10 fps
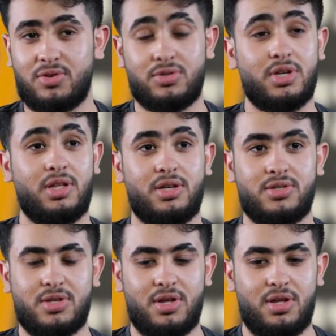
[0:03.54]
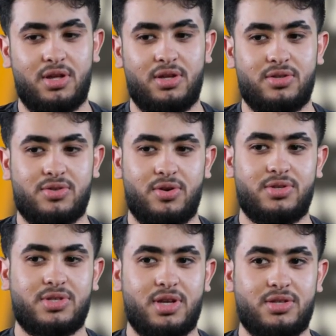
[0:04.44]
or trailers, so
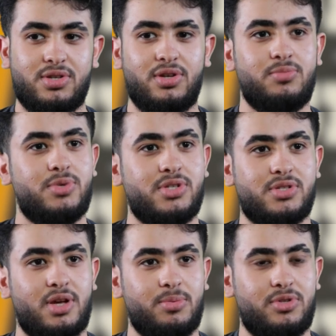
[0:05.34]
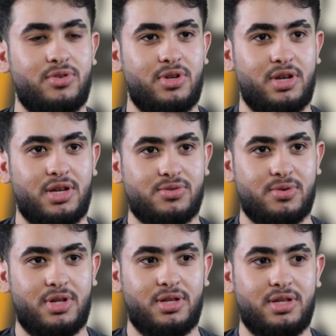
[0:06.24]
it's a good business opportunity as
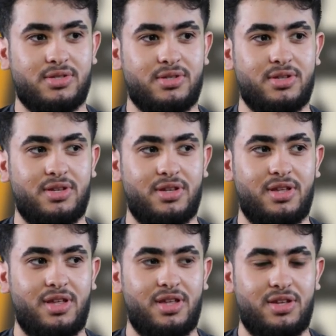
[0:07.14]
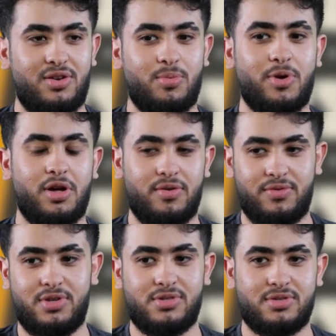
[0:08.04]
well. As you know, part of
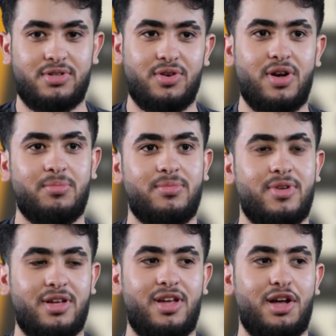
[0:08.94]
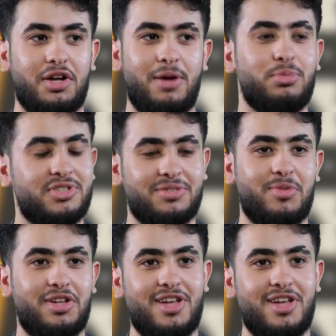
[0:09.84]
it is, you know, I'm accomplishing my